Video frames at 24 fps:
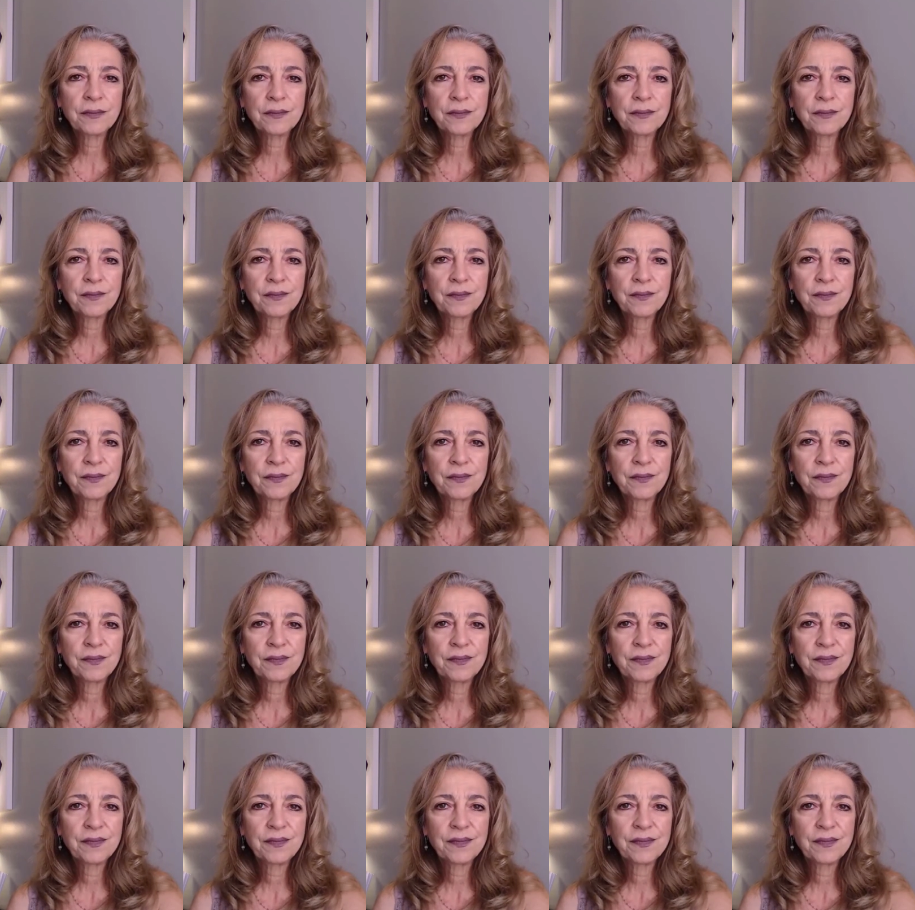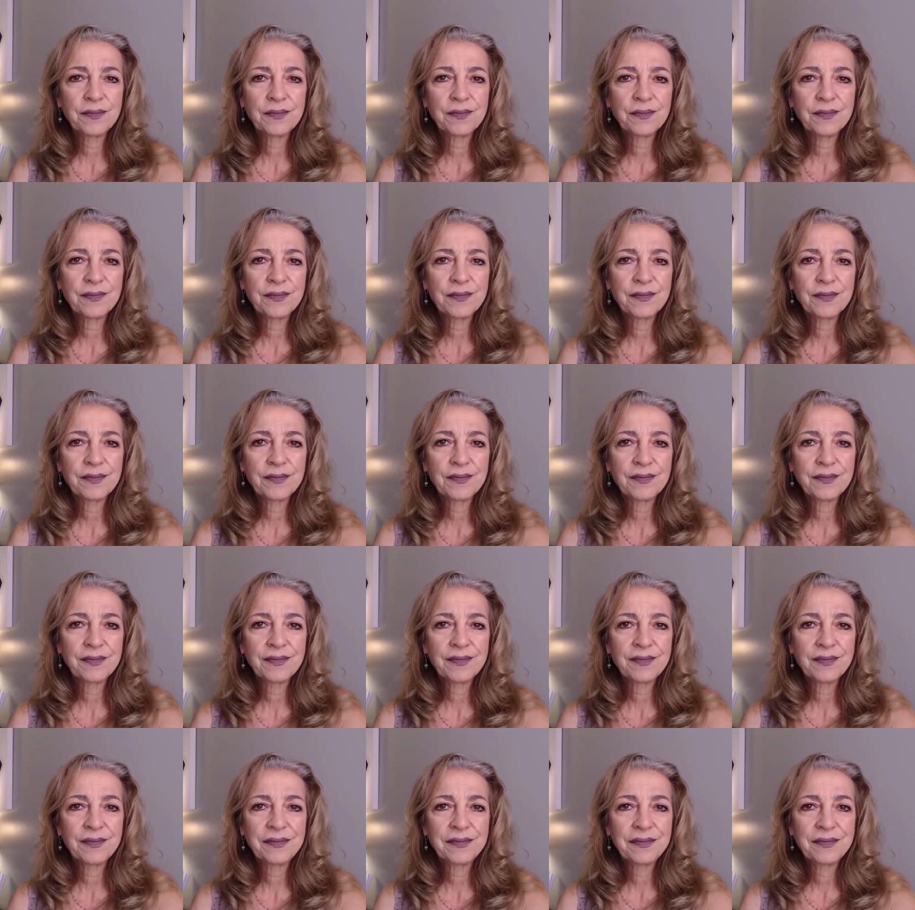
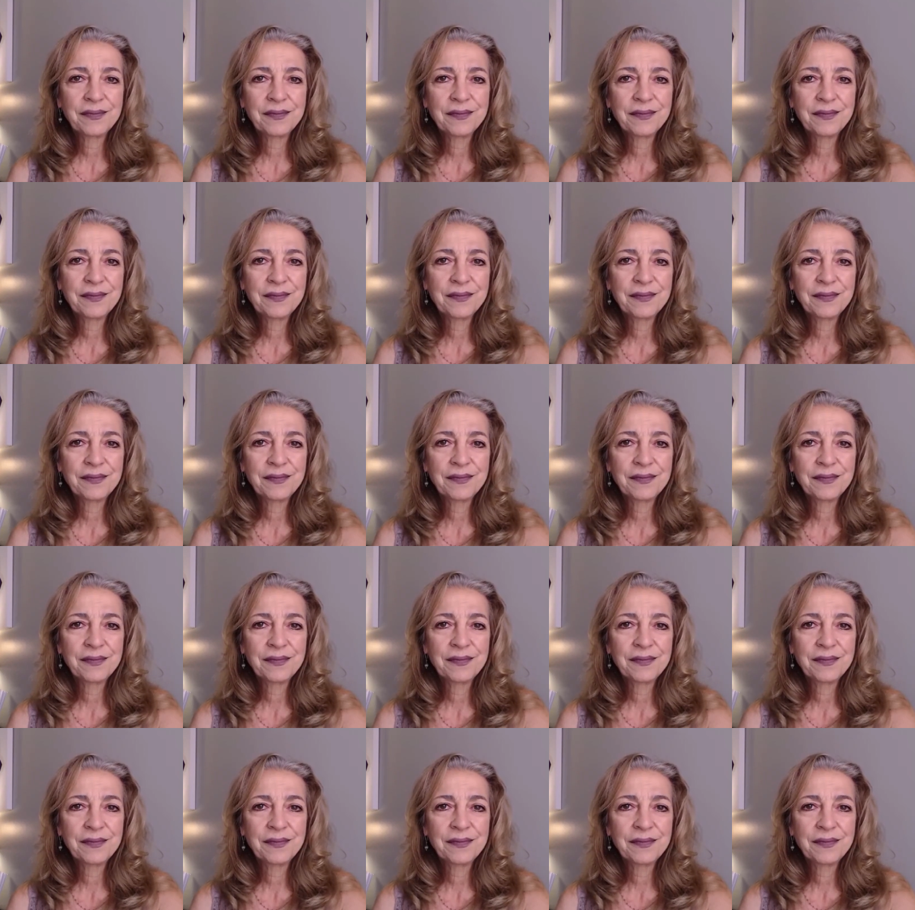(no one is talking)